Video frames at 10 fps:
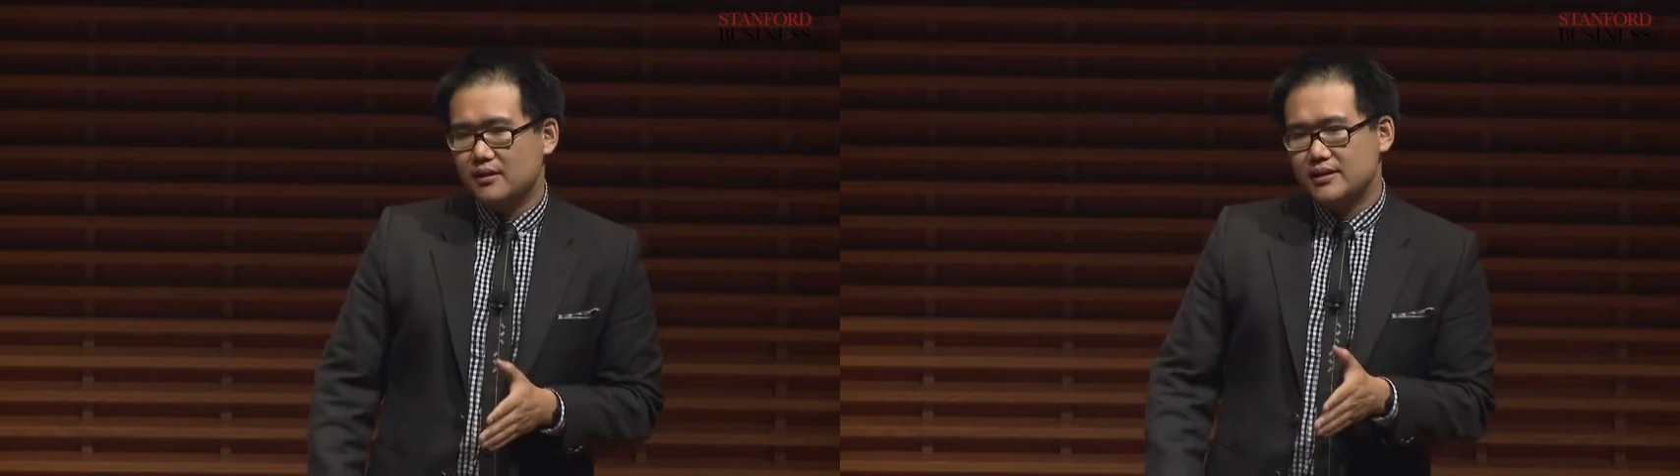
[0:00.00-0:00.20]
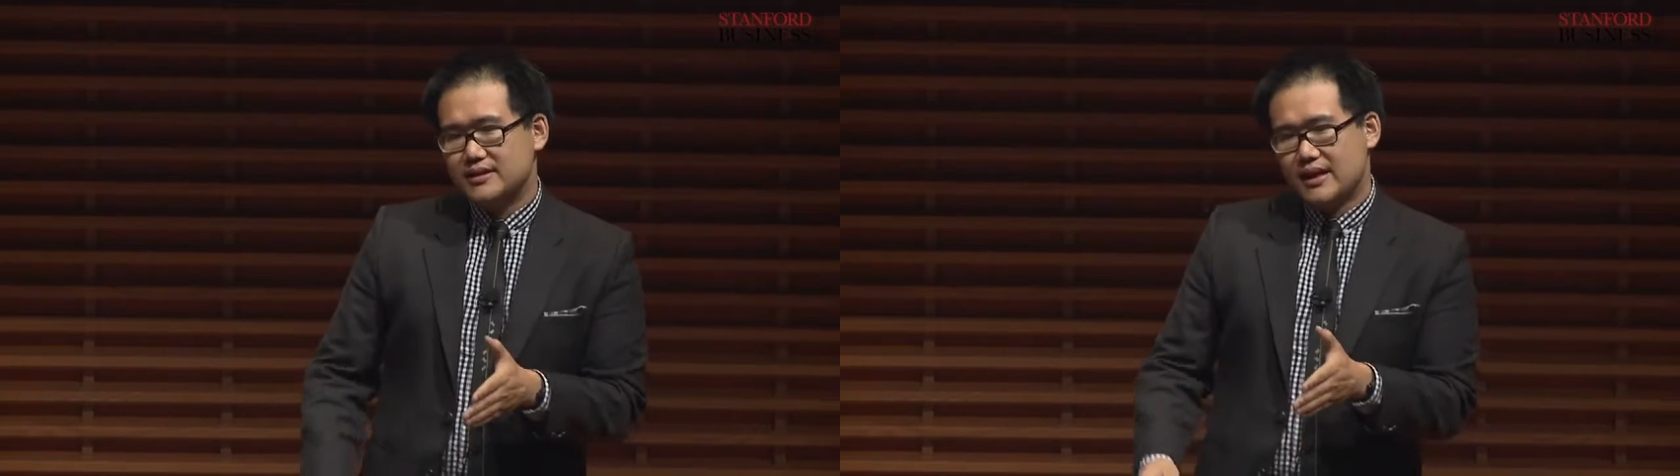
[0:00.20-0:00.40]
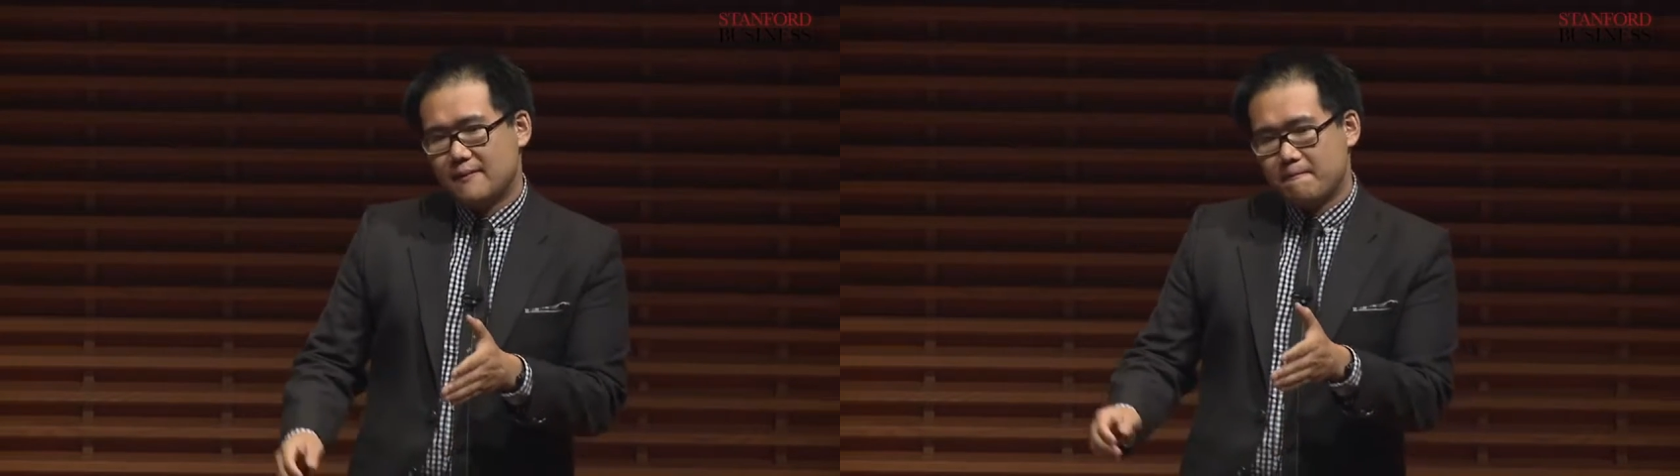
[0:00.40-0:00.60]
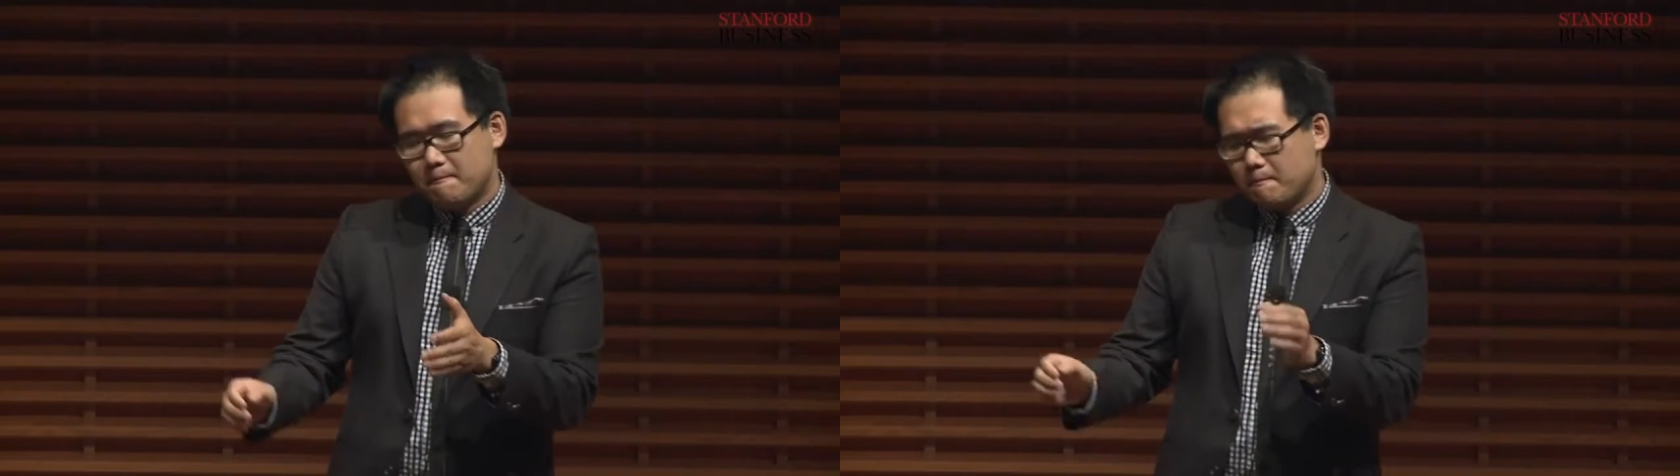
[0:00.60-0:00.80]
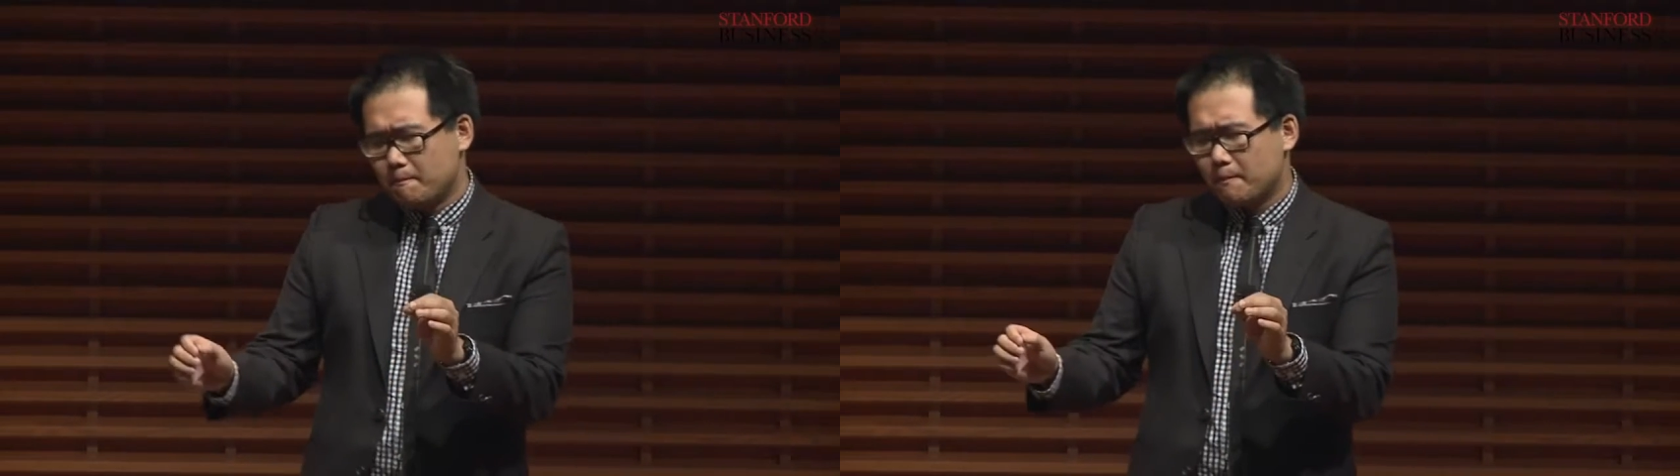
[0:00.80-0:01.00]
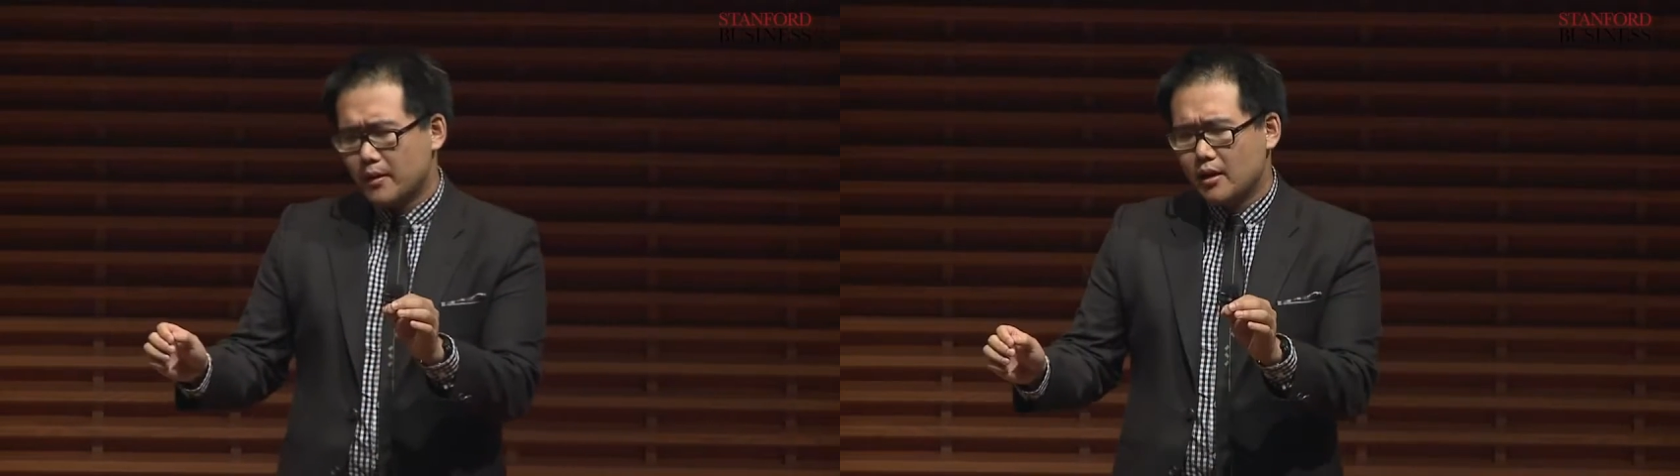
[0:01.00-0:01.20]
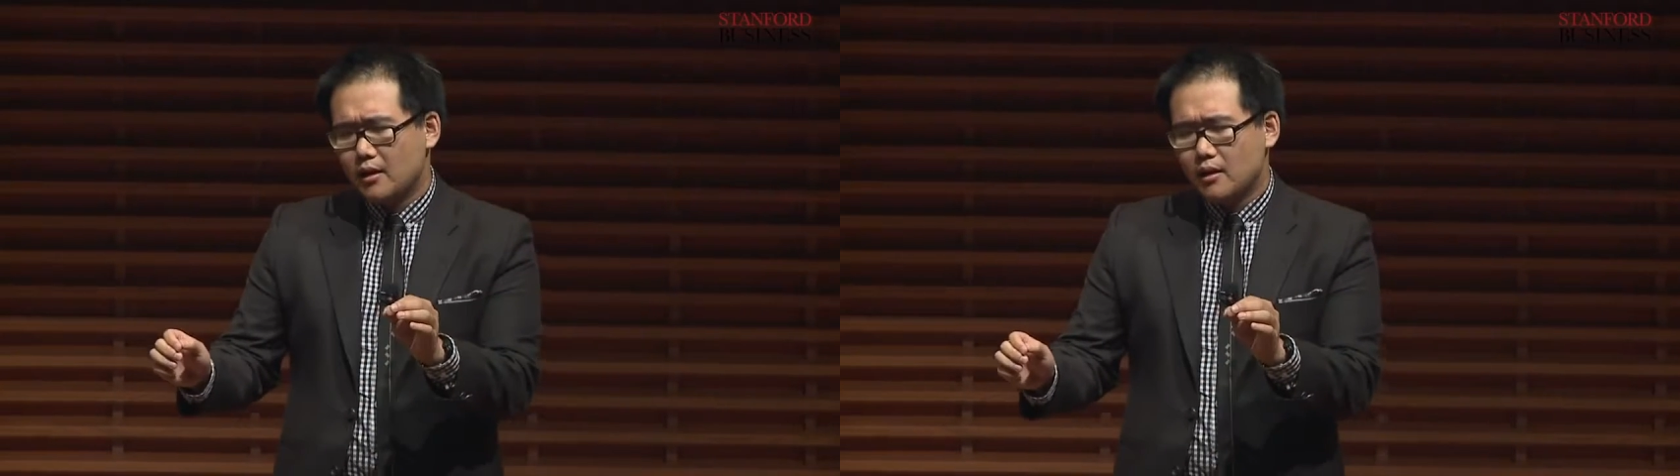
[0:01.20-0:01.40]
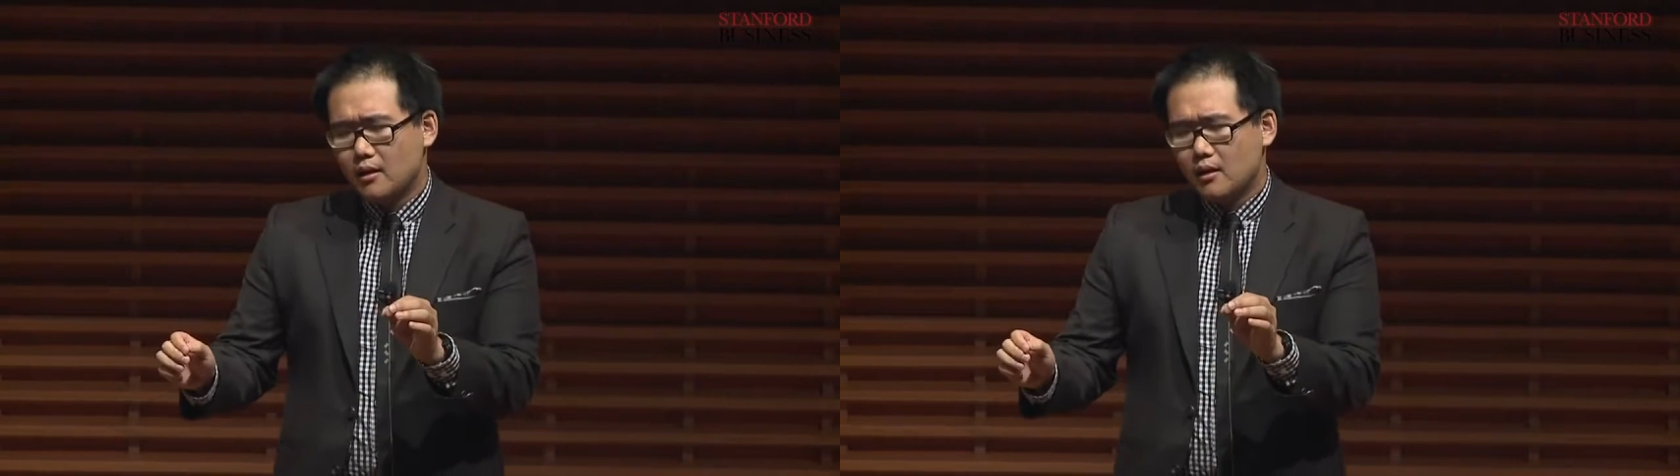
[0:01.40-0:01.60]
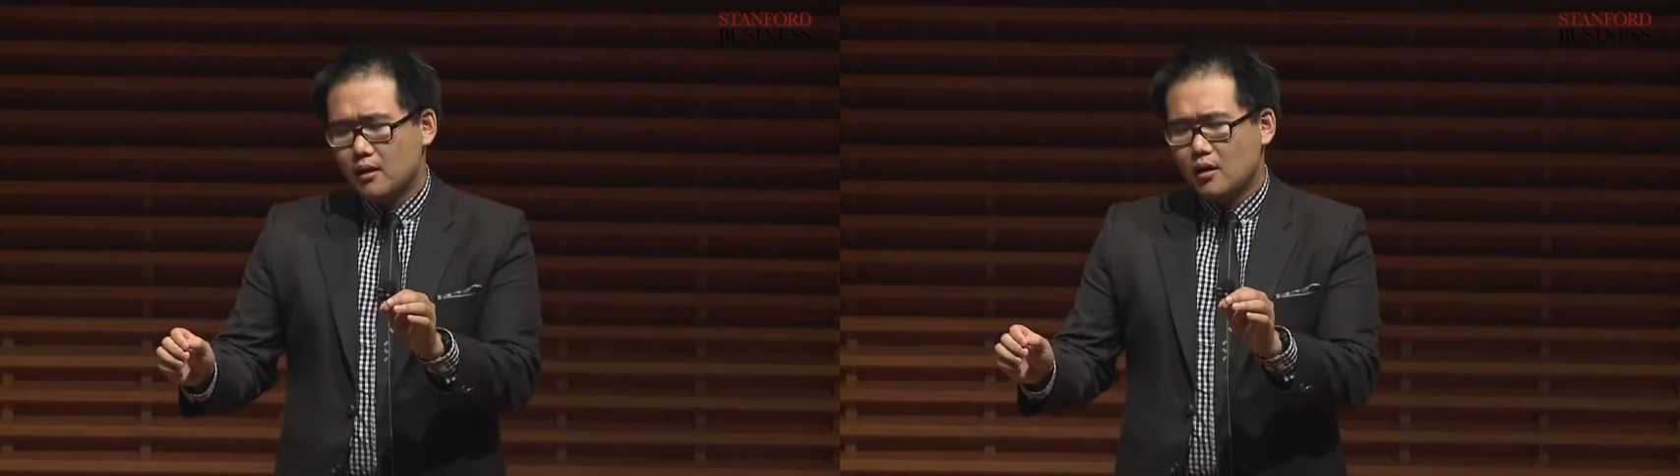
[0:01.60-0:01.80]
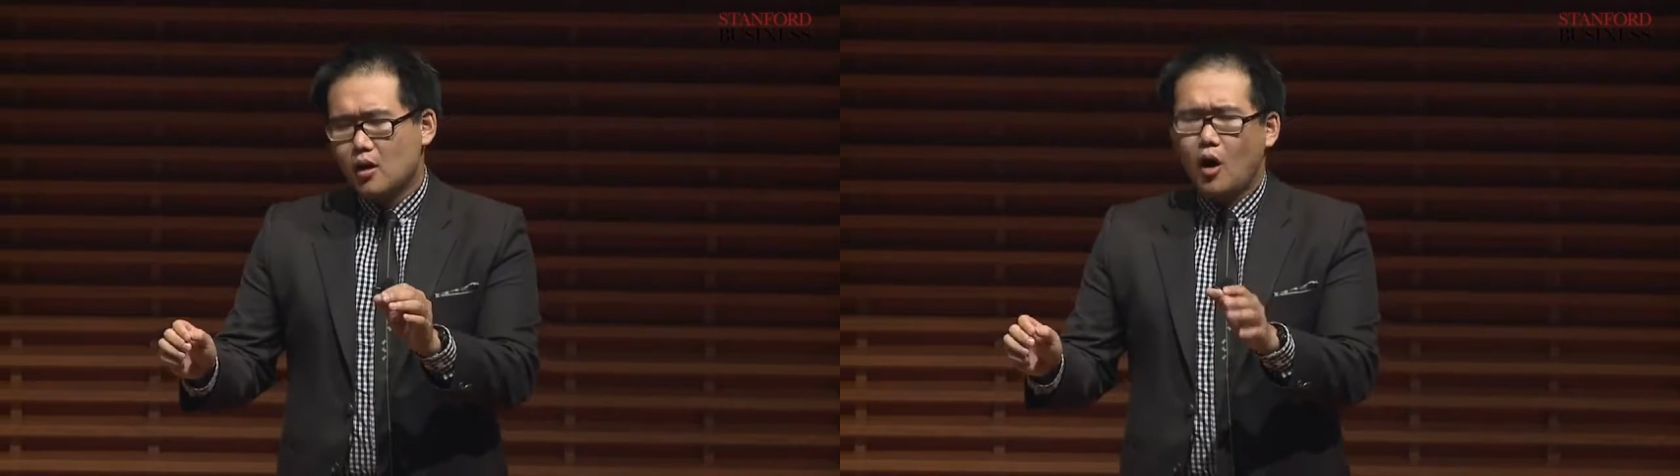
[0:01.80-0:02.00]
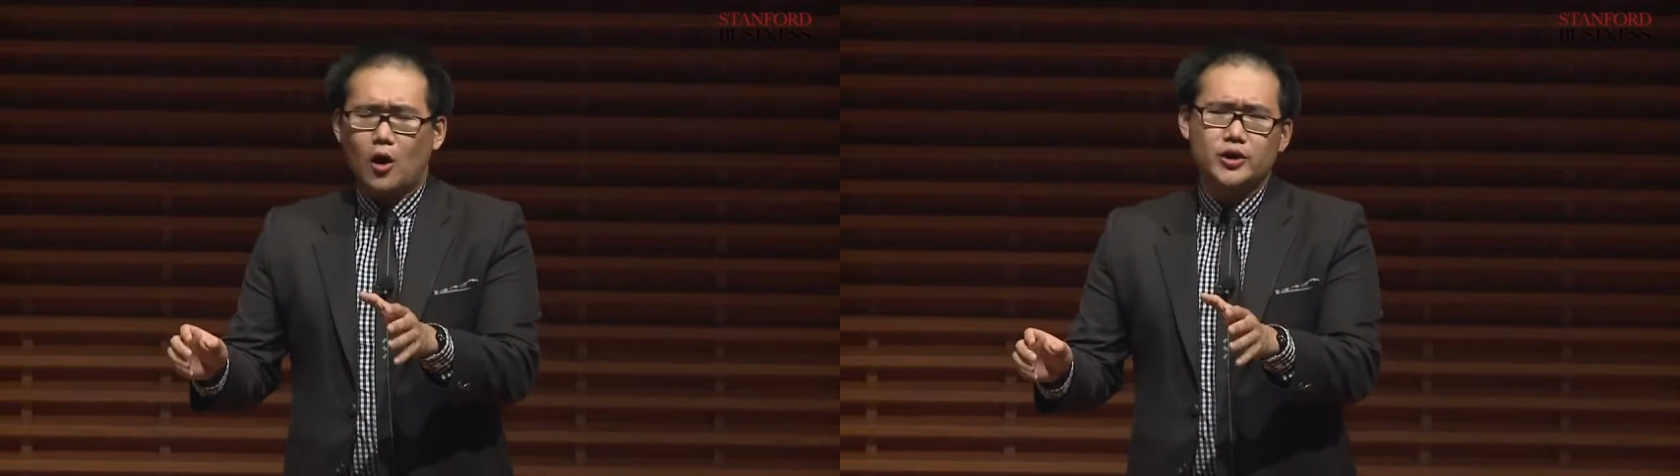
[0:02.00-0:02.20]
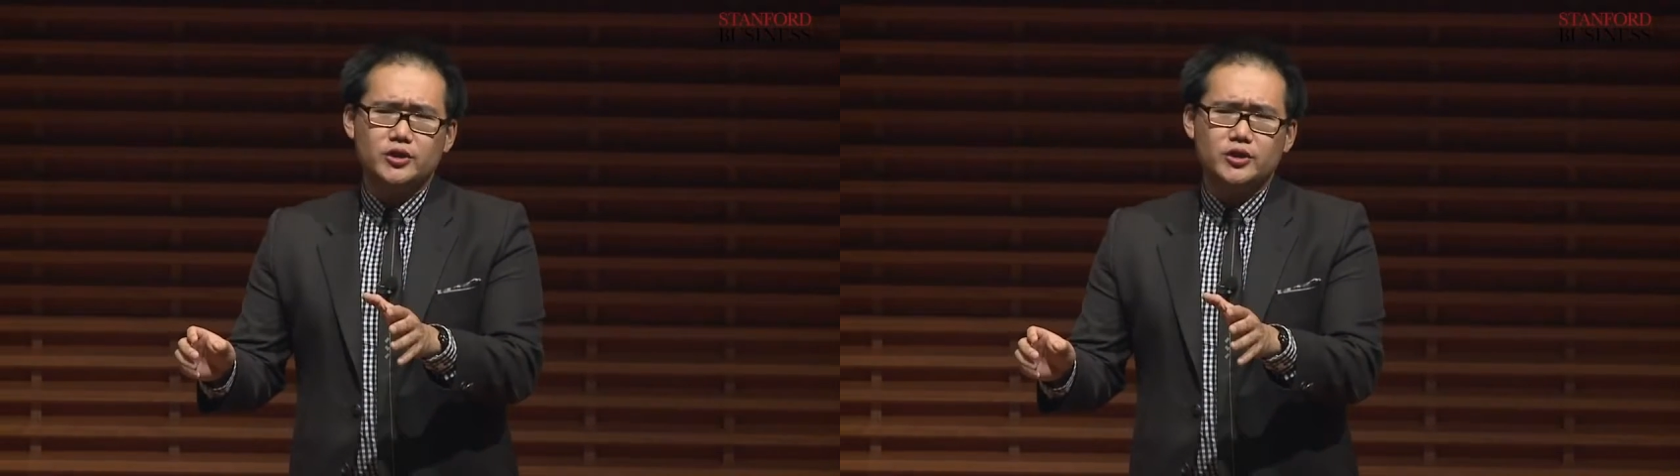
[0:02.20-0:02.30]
He said, are